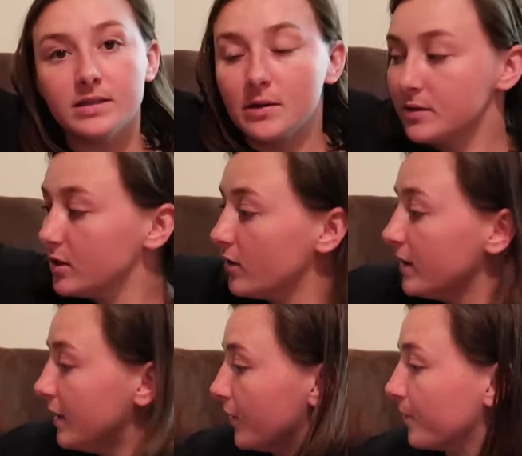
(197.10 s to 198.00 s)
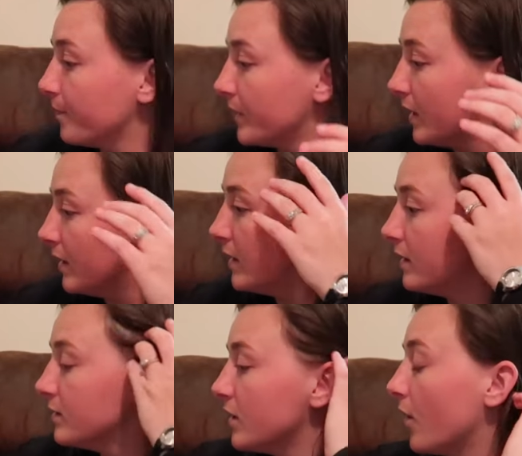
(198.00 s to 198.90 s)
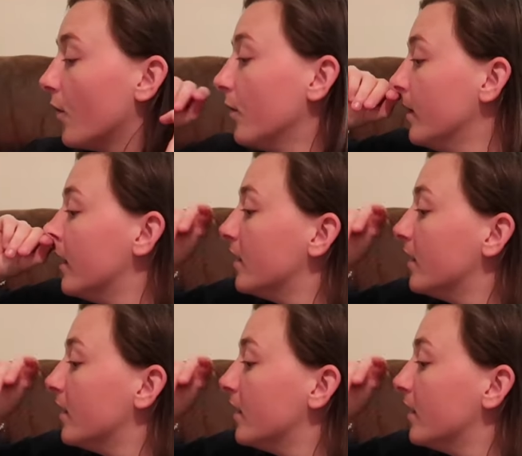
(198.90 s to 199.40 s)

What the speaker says: see what's all in here. So